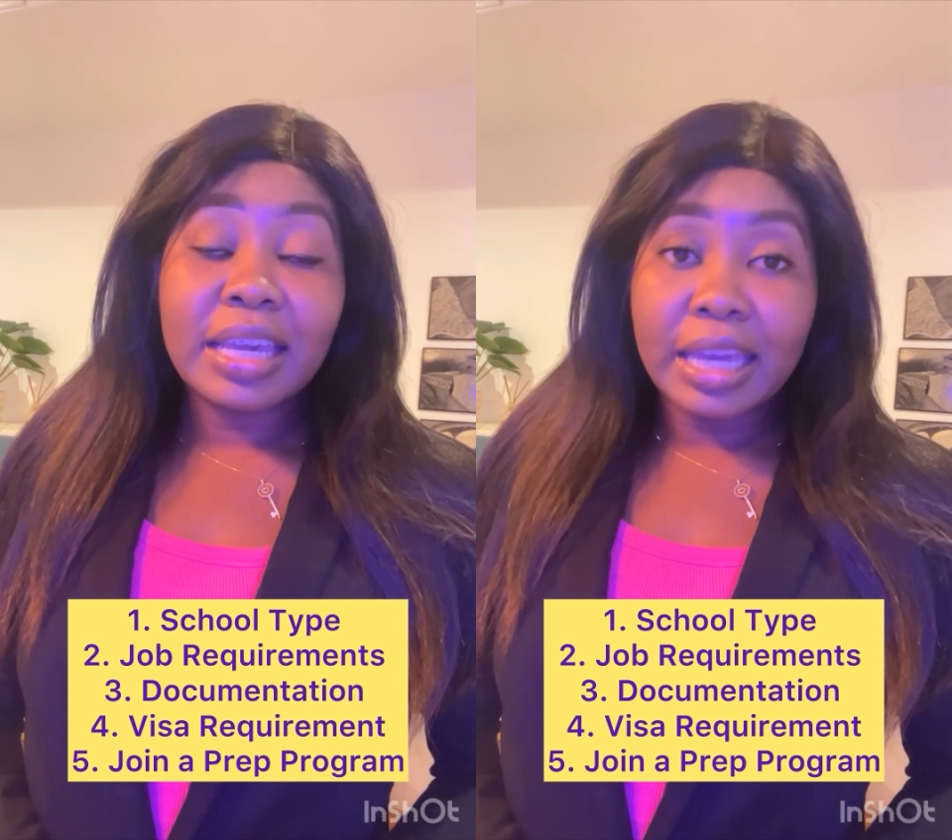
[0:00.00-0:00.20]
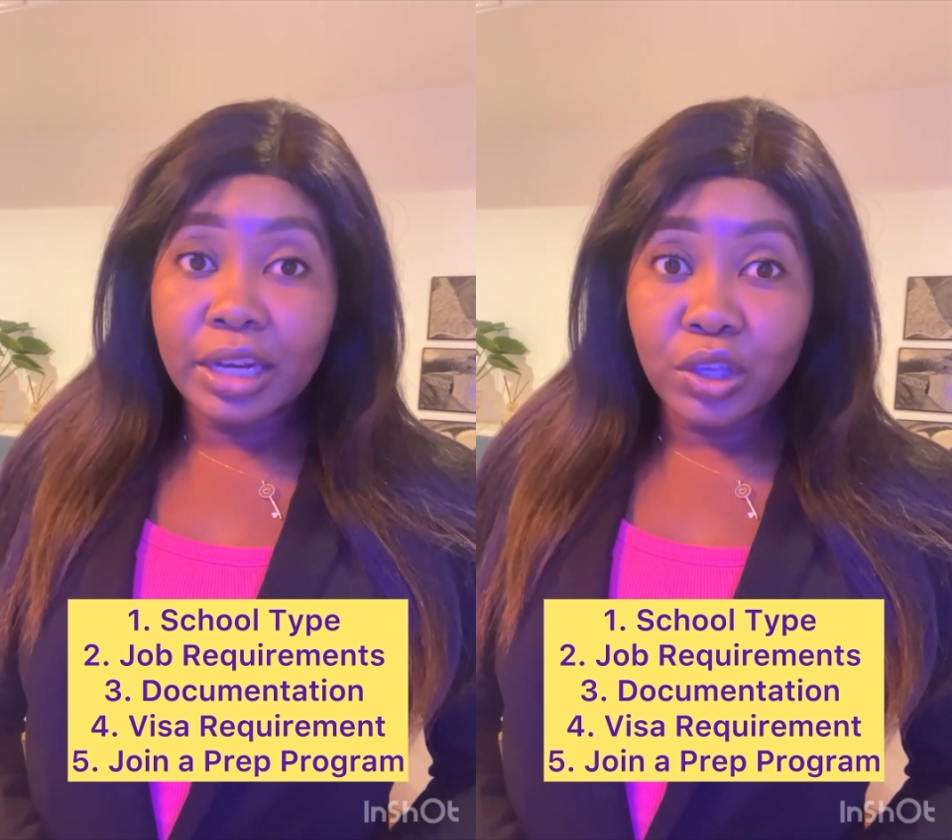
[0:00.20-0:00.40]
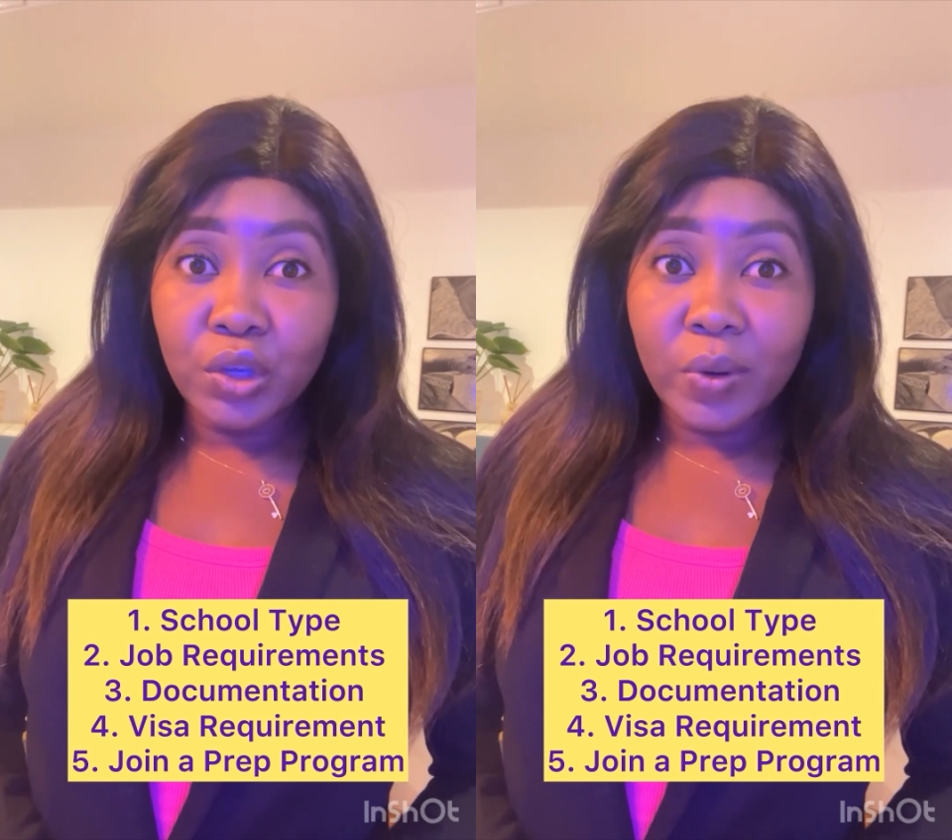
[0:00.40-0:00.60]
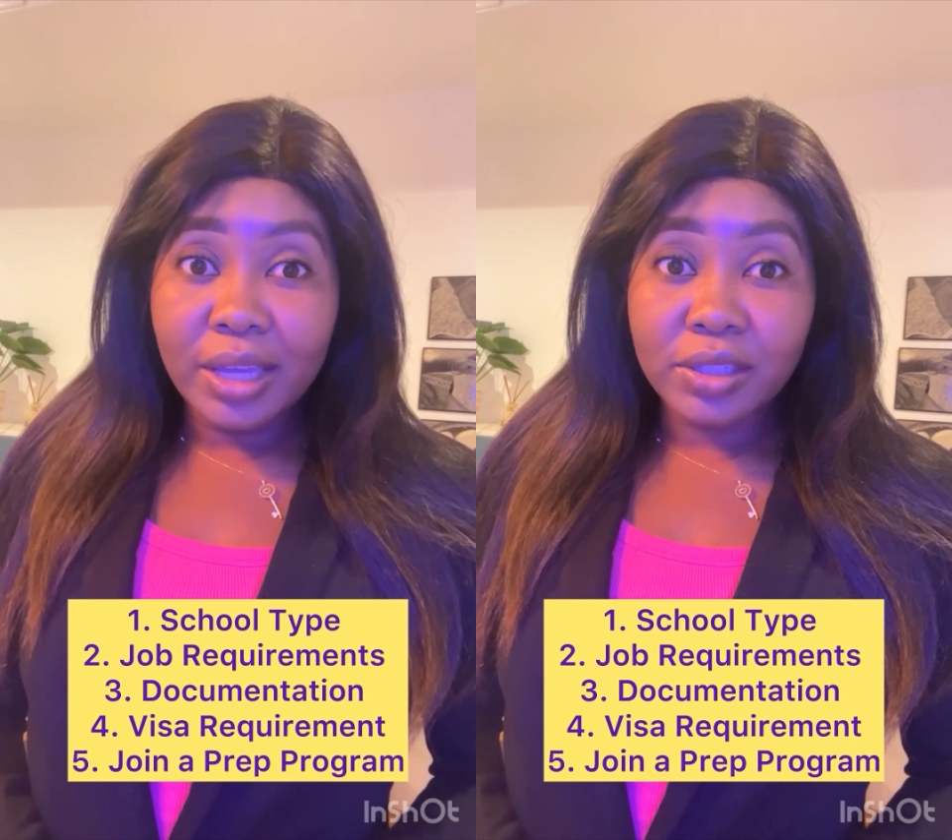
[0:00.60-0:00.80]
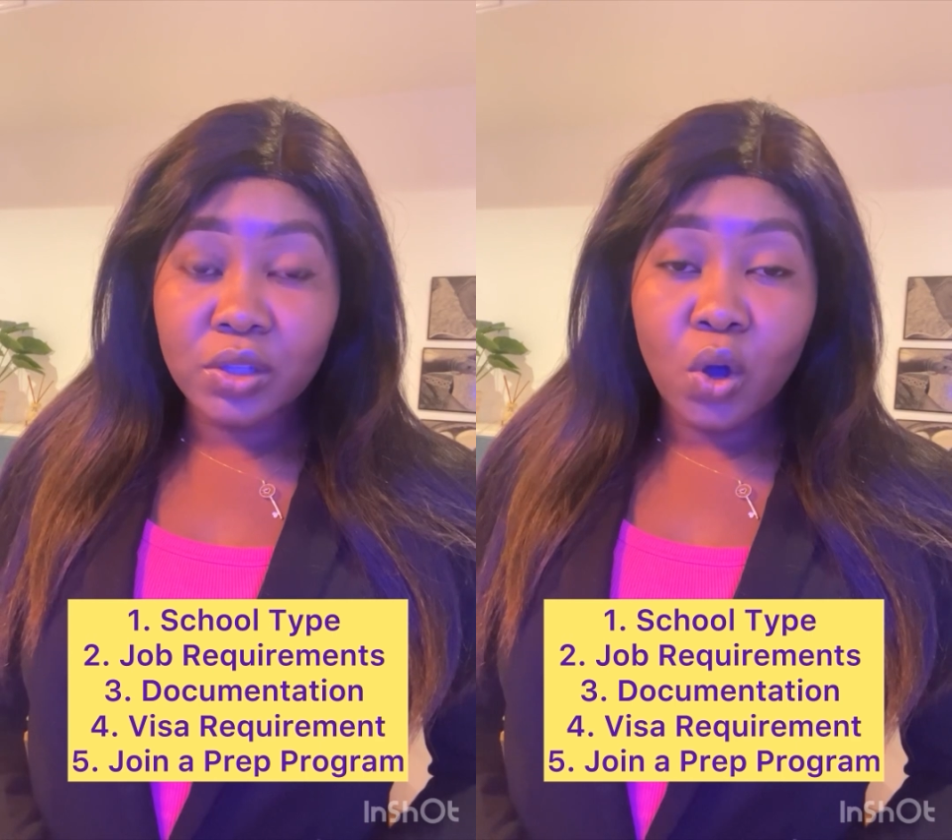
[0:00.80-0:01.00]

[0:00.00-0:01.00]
in the US,